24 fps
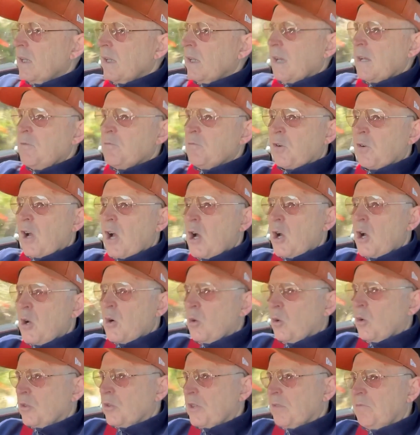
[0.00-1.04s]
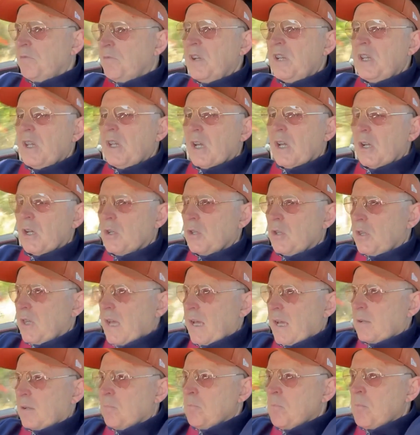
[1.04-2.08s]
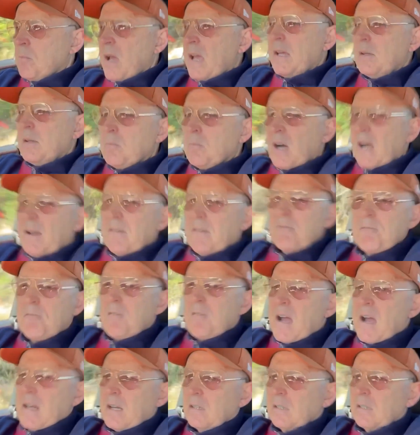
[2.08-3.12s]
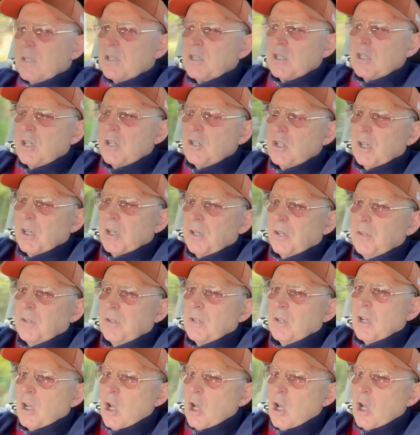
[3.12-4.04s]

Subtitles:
info or the video that made my final decision